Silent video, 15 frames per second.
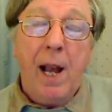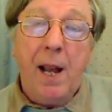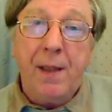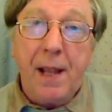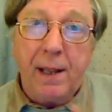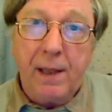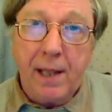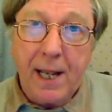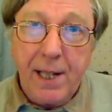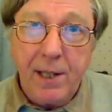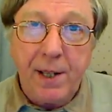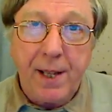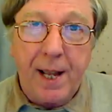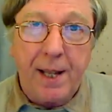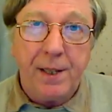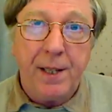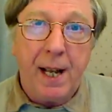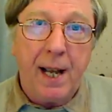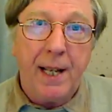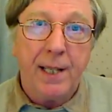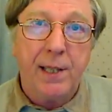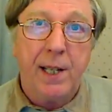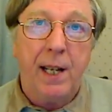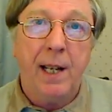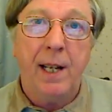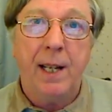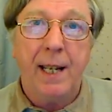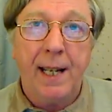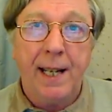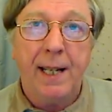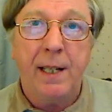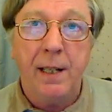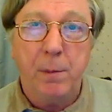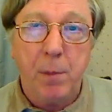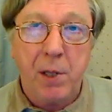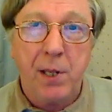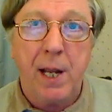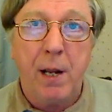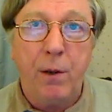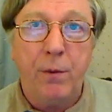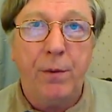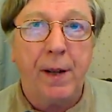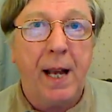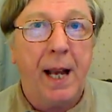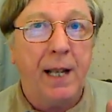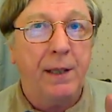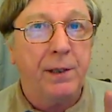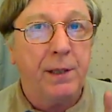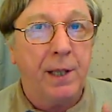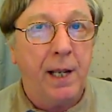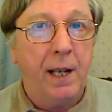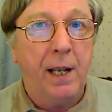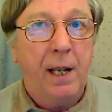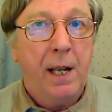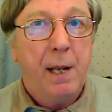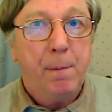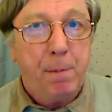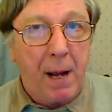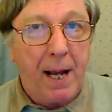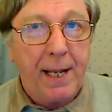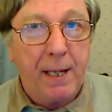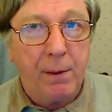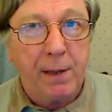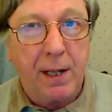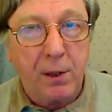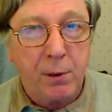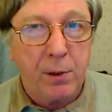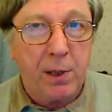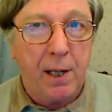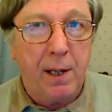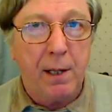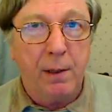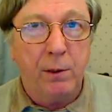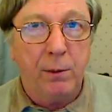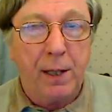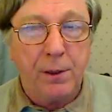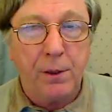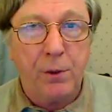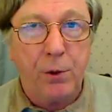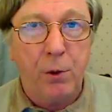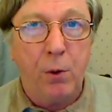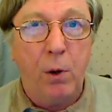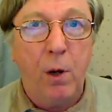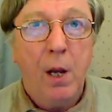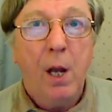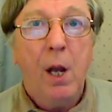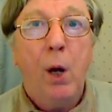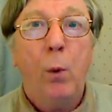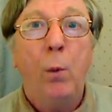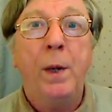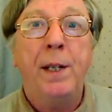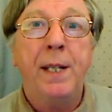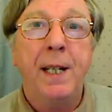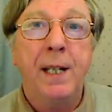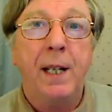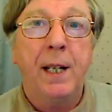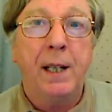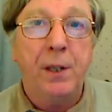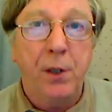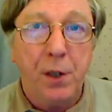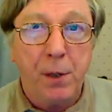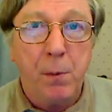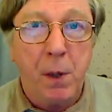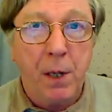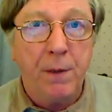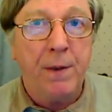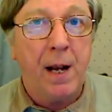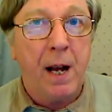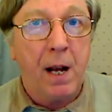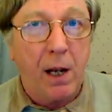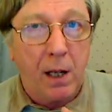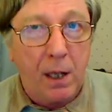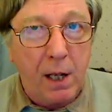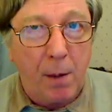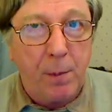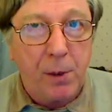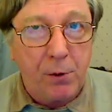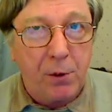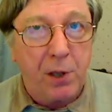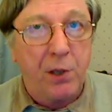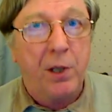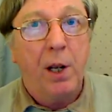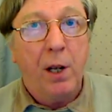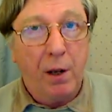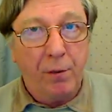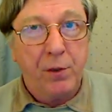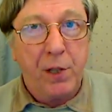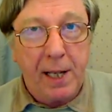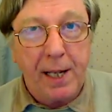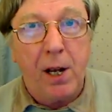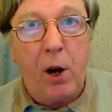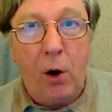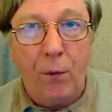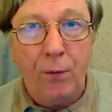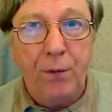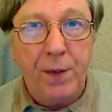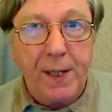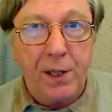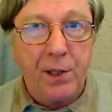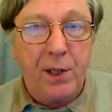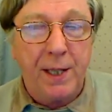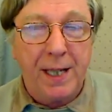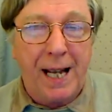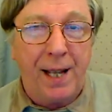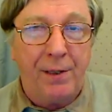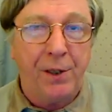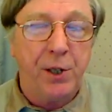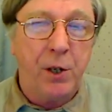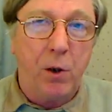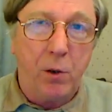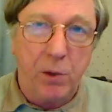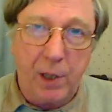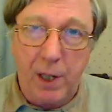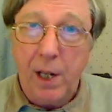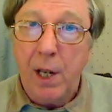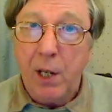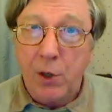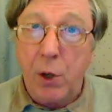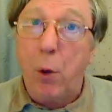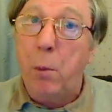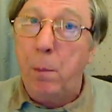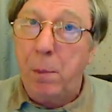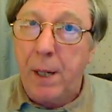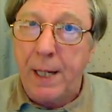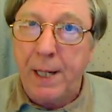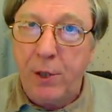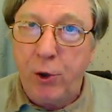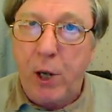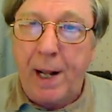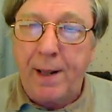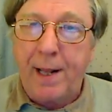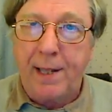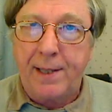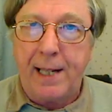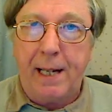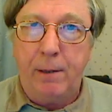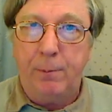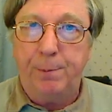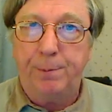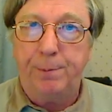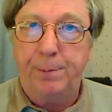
And then later that night, Ian, myself, and Mike, that's Randa Thor, we did another one of our commentaries, obviously, on Vincent and the Doctor. So please check that out.